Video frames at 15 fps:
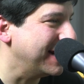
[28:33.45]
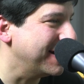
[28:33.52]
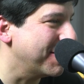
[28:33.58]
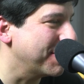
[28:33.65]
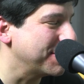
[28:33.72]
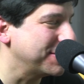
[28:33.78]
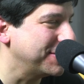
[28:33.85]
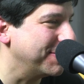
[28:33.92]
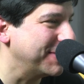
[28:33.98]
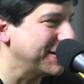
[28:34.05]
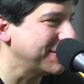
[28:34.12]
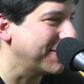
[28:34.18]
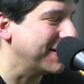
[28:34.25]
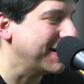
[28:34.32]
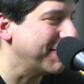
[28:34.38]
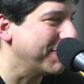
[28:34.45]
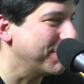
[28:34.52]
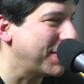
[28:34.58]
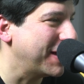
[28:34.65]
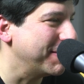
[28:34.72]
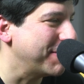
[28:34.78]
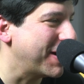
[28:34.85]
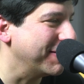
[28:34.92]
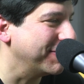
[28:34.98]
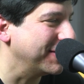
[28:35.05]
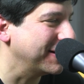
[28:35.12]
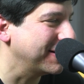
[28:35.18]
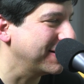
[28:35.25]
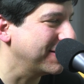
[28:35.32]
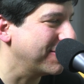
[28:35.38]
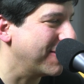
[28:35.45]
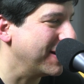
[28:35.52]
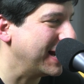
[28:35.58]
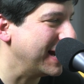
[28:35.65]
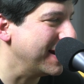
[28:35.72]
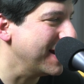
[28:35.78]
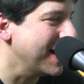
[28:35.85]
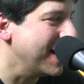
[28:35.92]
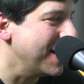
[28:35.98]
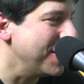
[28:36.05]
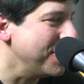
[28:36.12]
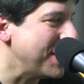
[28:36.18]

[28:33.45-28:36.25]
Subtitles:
and he didn't know what he was doing, so I'd never buy a modified car again.